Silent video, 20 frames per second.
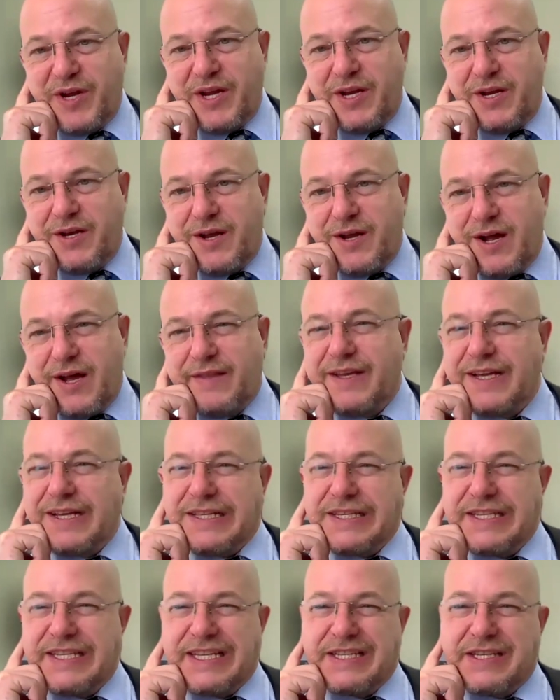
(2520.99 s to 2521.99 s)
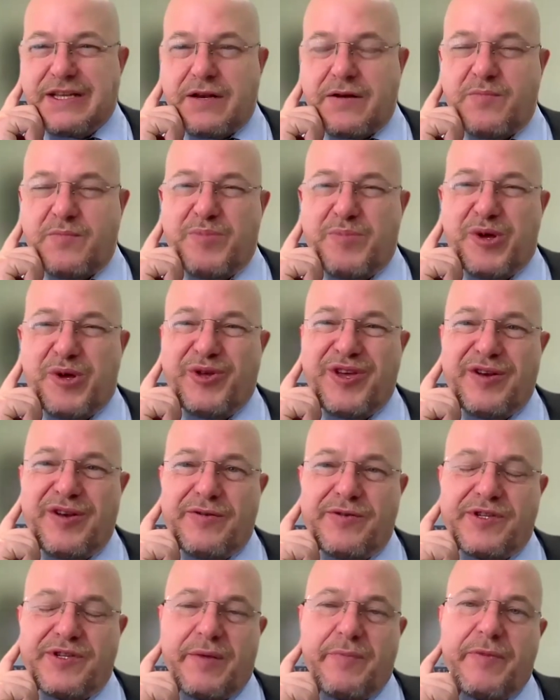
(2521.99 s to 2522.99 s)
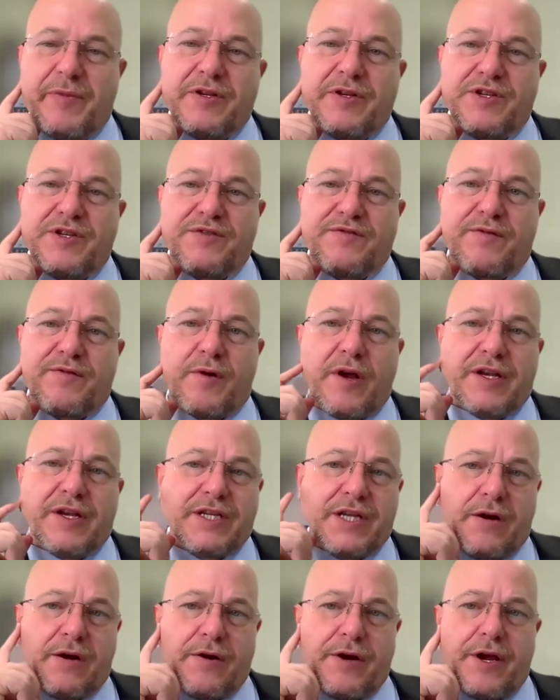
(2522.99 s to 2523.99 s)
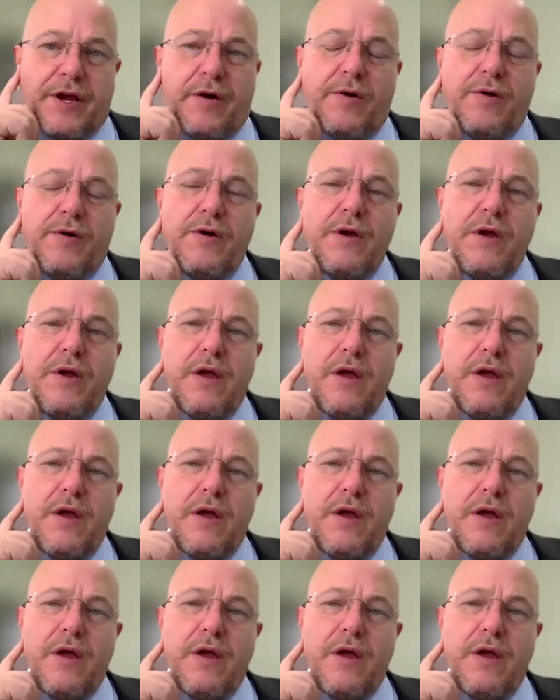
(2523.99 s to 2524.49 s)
between, I think it's 600 billion or something just for Ontario